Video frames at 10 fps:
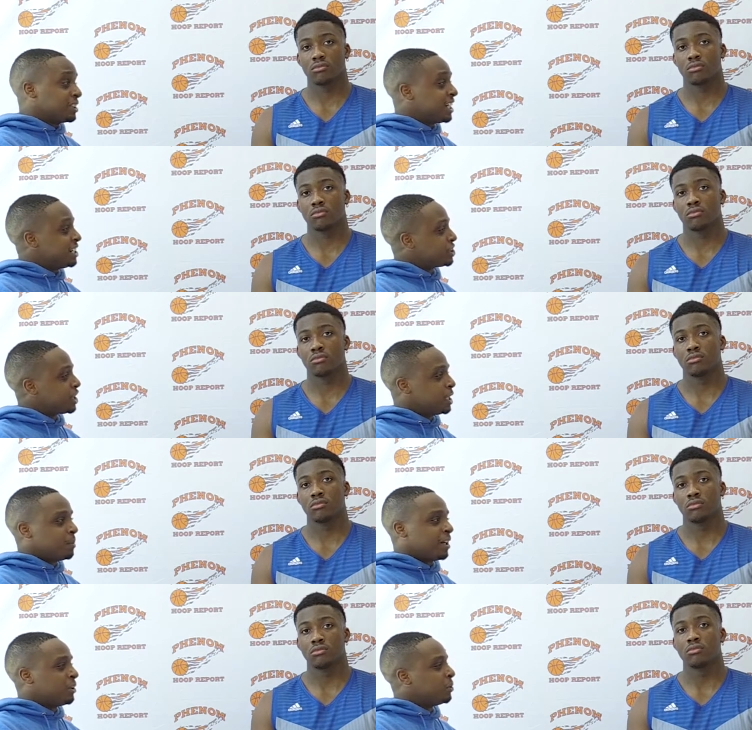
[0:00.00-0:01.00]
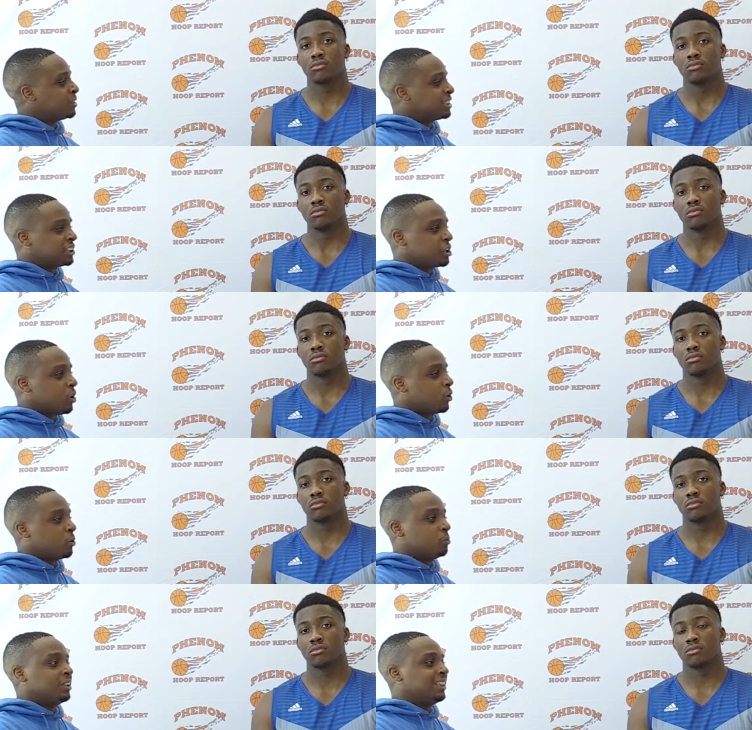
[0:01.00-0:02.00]
Speaker 1: stay in shape? I know since y'all
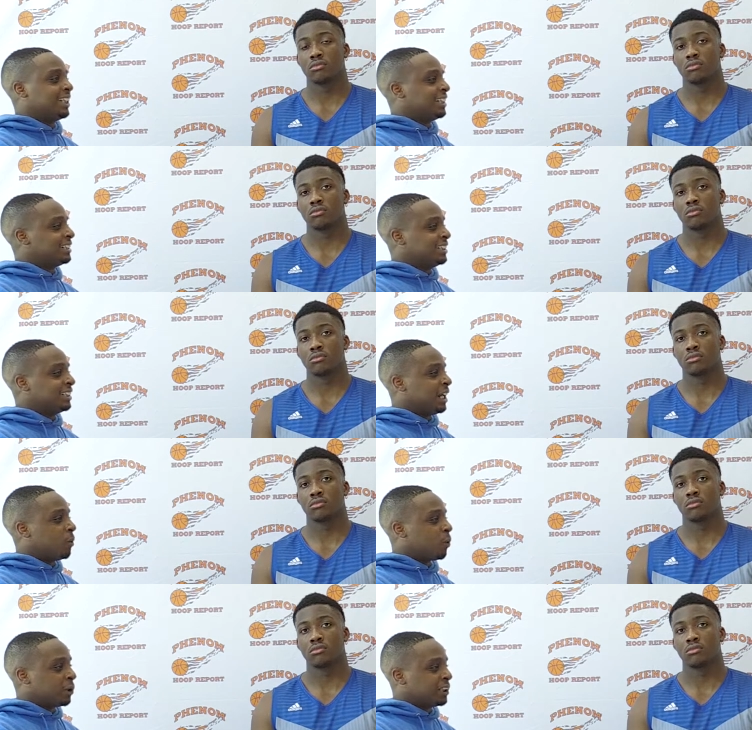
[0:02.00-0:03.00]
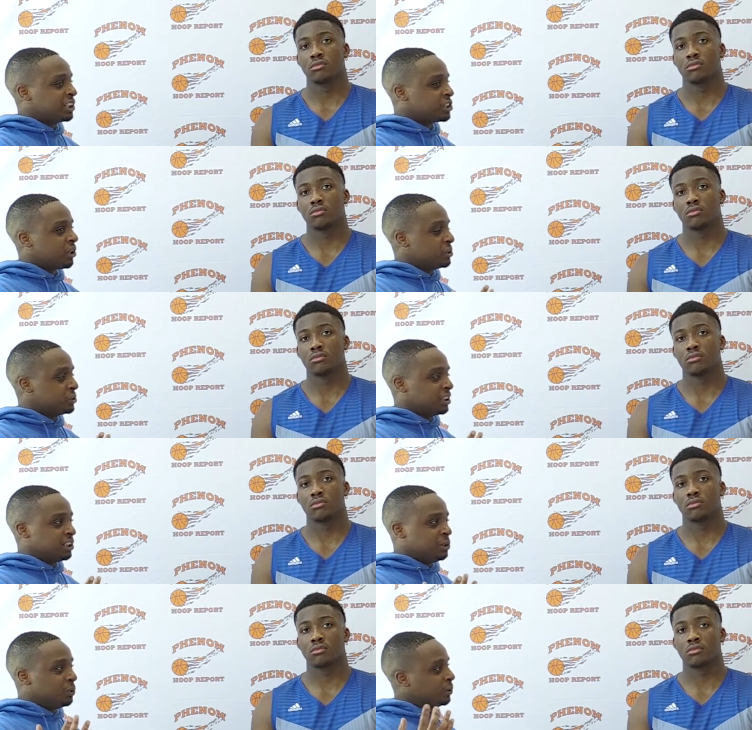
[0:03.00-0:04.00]
aren't really getting in that work that y'all usually
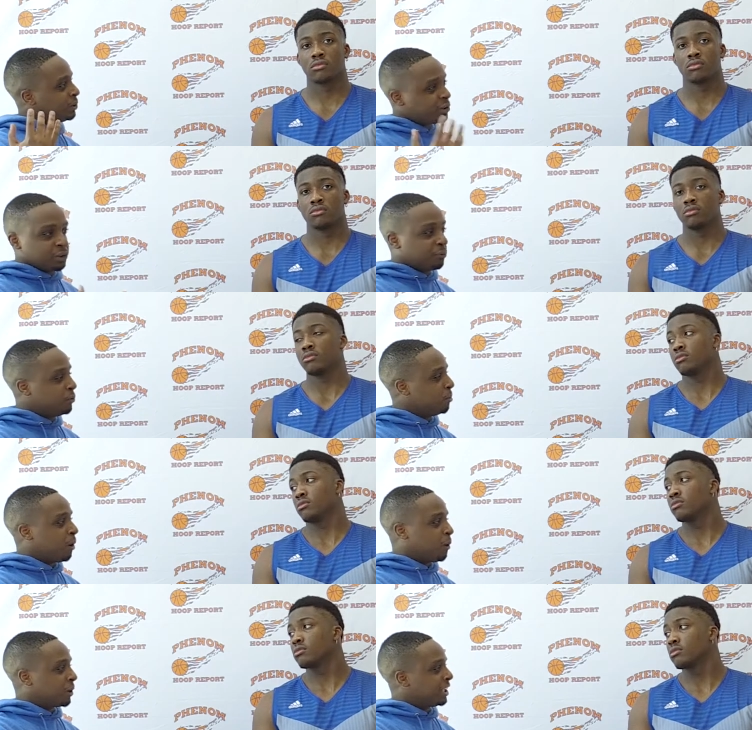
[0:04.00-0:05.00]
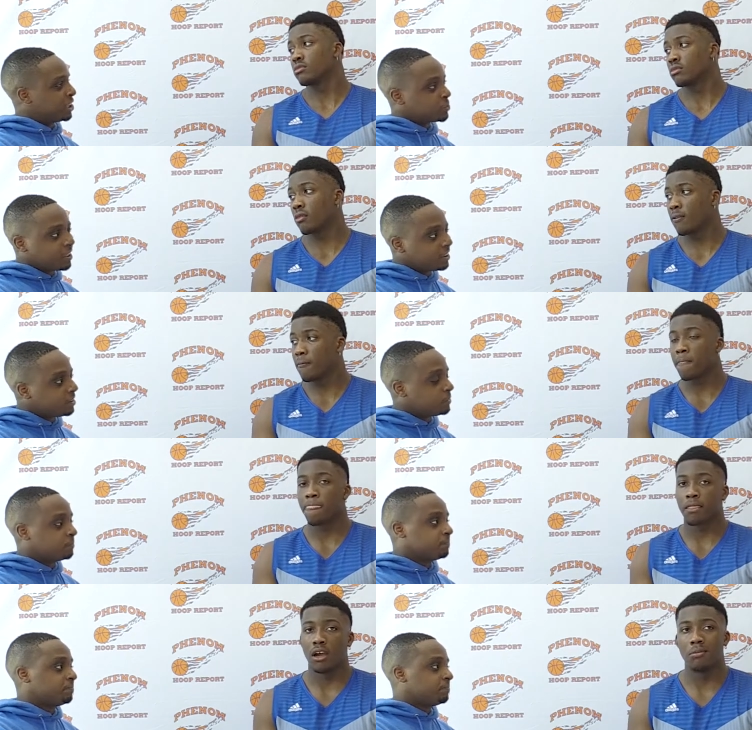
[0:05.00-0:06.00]
do during football workouts right now.
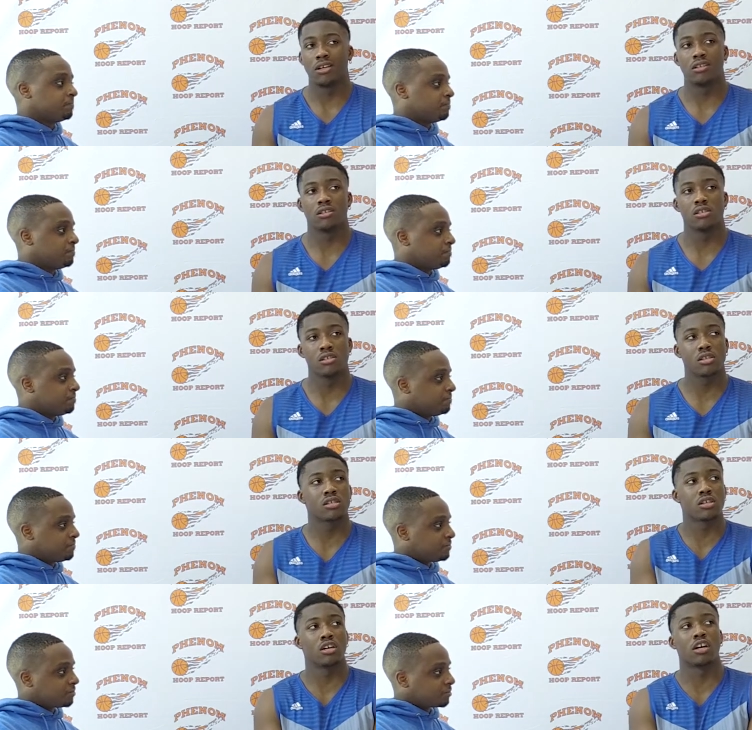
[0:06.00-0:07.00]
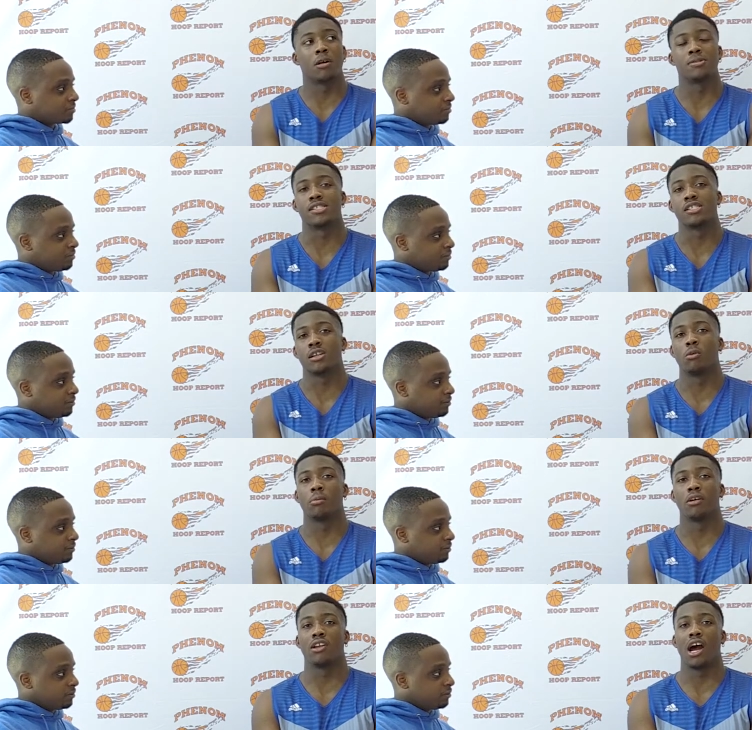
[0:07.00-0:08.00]
Speaker 2: I mean, it's, it's a good competition. I
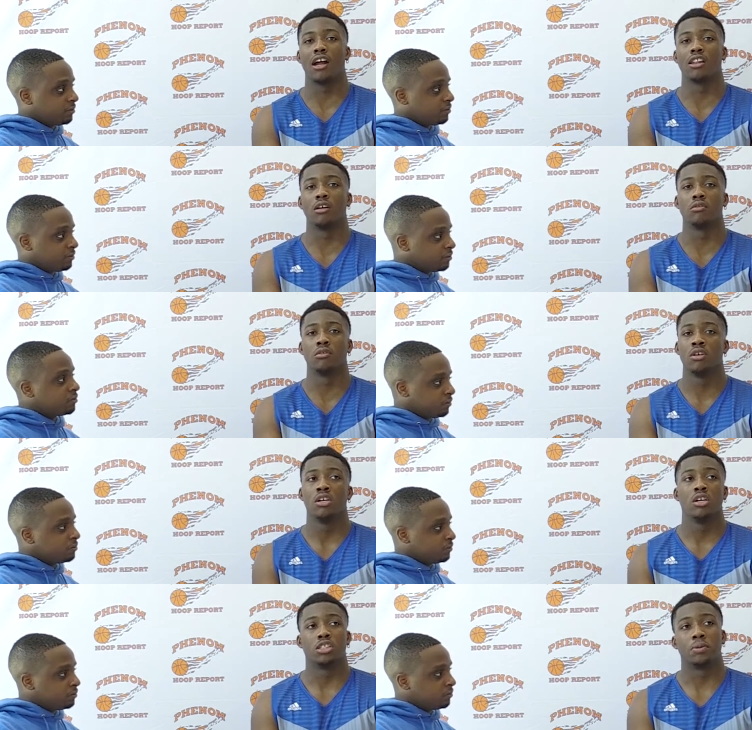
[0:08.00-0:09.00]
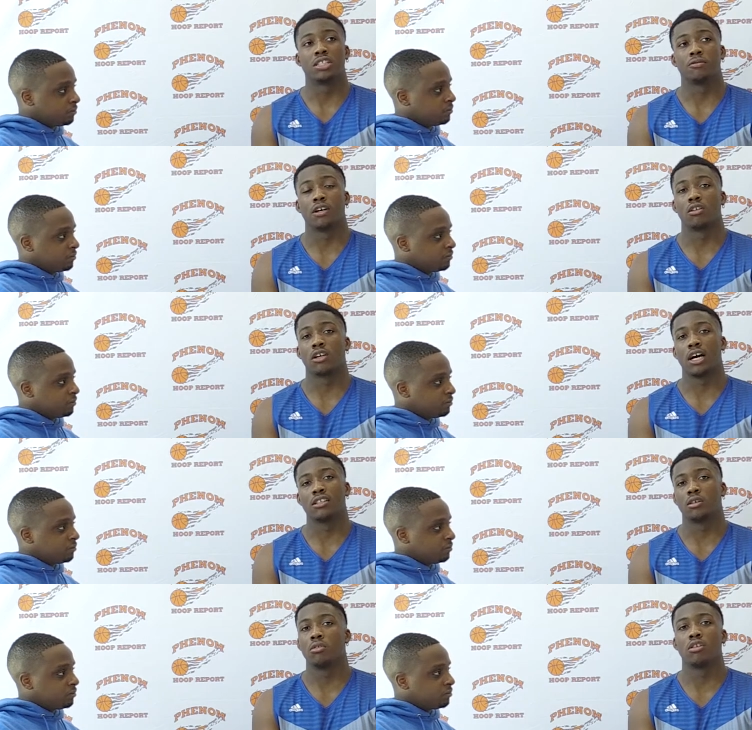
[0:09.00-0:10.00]
want to play on a higher level, especially if I go to
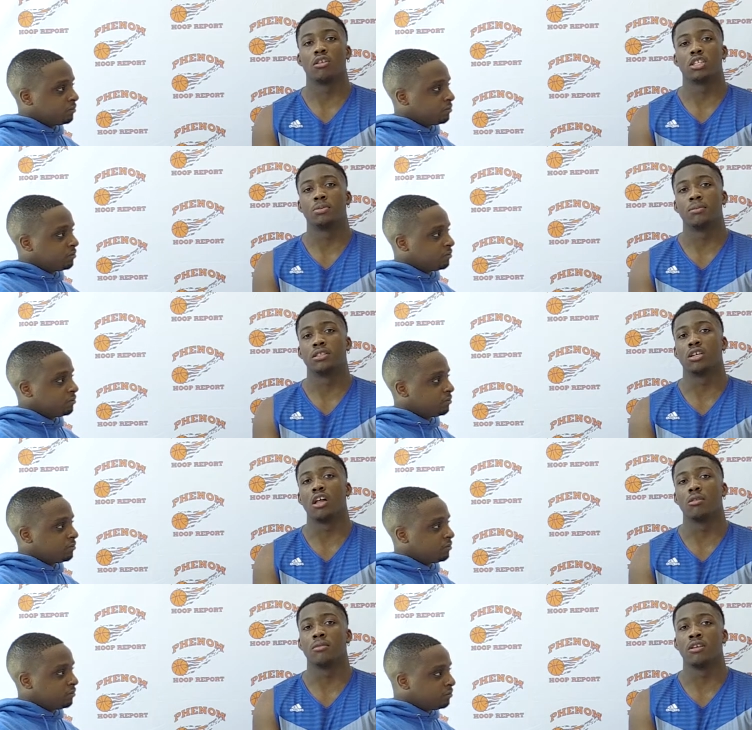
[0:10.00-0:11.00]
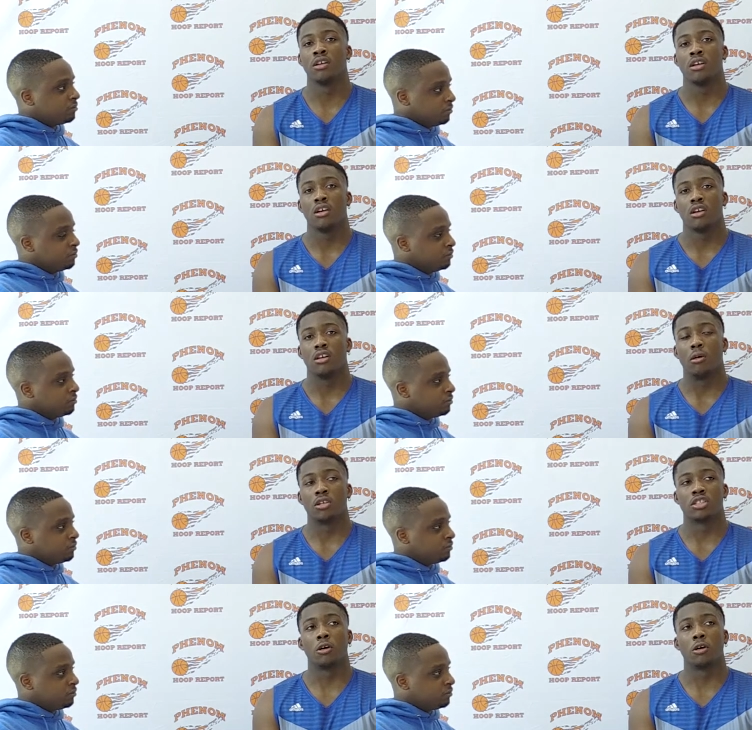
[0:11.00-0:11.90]
college. I want to go against people that's taller than me you know, I want to